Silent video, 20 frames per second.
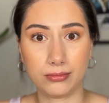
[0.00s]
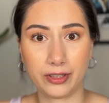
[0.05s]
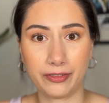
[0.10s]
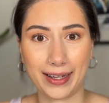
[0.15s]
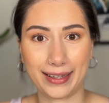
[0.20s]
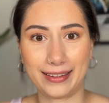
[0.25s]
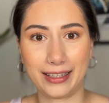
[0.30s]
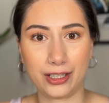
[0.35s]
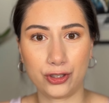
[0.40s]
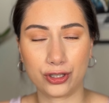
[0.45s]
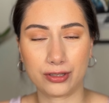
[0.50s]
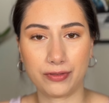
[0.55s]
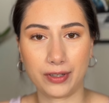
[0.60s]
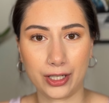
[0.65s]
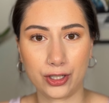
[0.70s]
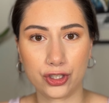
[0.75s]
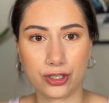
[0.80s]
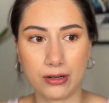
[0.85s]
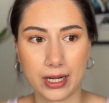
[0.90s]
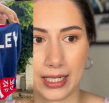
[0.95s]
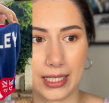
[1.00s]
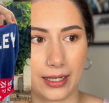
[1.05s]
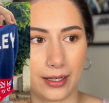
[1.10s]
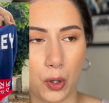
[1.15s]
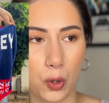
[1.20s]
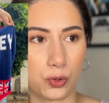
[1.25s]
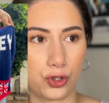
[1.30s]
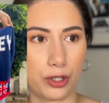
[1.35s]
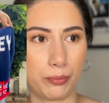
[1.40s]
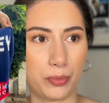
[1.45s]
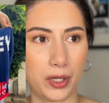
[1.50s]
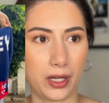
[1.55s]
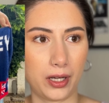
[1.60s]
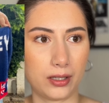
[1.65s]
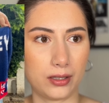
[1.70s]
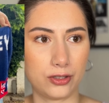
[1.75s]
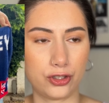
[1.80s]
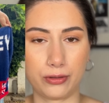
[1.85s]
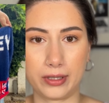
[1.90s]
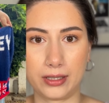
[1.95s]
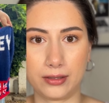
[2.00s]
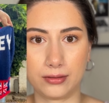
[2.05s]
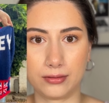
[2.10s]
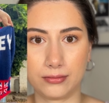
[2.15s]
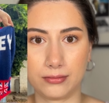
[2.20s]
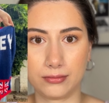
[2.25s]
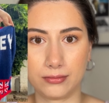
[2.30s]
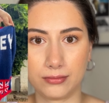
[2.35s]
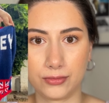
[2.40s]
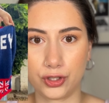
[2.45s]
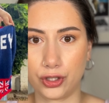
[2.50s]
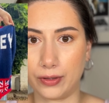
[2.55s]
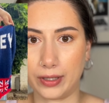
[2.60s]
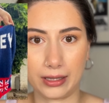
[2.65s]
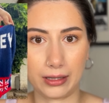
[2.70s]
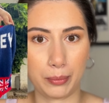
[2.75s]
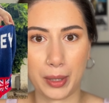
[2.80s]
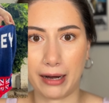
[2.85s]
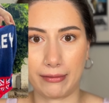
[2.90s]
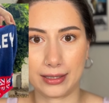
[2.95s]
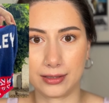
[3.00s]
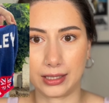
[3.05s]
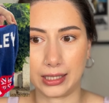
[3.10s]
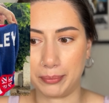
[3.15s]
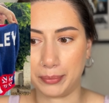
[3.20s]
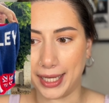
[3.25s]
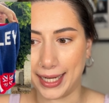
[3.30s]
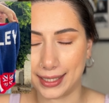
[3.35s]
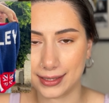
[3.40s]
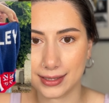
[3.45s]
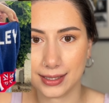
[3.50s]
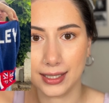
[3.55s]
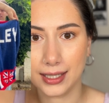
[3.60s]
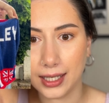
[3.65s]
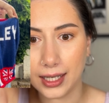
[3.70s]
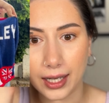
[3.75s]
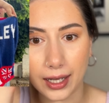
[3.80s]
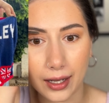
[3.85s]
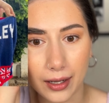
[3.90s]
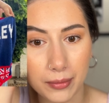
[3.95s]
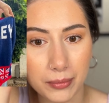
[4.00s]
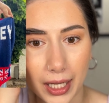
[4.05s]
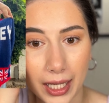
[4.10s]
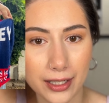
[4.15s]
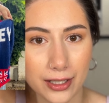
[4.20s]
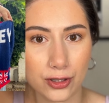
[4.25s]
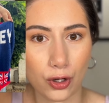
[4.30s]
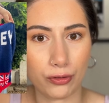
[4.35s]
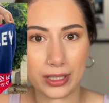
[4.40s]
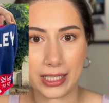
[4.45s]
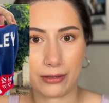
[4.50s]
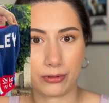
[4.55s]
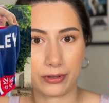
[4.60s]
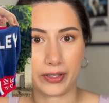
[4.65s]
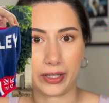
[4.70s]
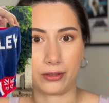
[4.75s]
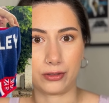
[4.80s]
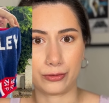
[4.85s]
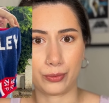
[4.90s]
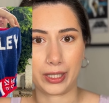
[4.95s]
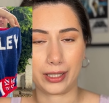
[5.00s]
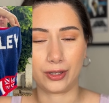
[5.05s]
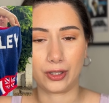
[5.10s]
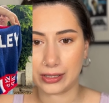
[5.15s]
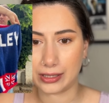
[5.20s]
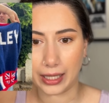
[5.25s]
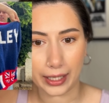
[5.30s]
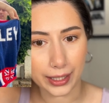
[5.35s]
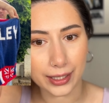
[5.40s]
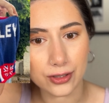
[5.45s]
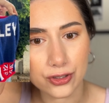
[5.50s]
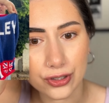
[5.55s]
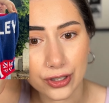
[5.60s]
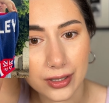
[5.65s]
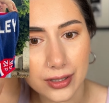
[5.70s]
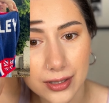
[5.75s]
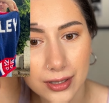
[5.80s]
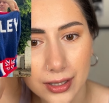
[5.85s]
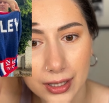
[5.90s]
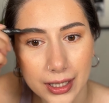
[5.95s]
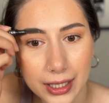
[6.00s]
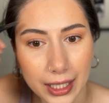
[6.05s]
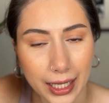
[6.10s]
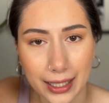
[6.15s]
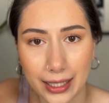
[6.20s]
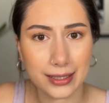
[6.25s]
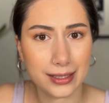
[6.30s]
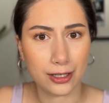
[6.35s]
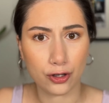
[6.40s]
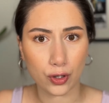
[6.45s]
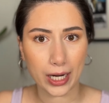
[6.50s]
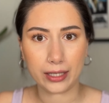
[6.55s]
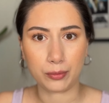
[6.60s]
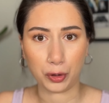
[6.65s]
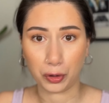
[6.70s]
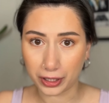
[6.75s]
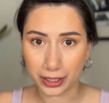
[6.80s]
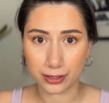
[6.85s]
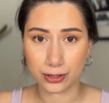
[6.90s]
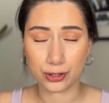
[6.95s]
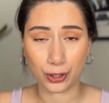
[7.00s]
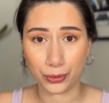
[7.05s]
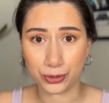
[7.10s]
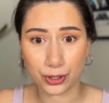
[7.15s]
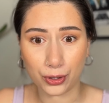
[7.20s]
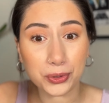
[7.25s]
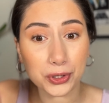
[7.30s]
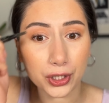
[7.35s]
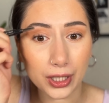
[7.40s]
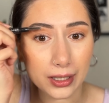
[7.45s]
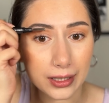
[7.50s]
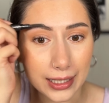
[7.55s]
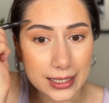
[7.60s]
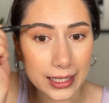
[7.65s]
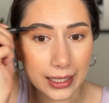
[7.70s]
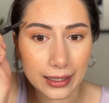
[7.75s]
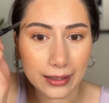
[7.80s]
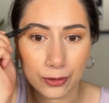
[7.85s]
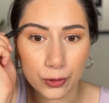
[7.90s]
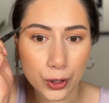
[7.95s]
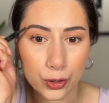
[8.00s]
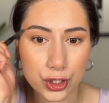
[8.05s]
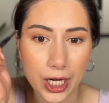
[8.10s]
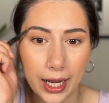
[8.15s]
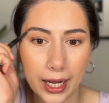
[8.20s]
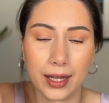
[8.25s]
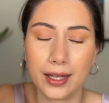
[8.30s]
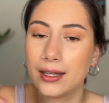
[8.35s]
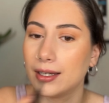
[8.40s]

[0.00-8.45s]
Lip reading: The fact that he just finished knitting a whole jumper during the Paris Olympics, and he's already revealed what it looks like. It's incredible. He's so good at knitting and crochet.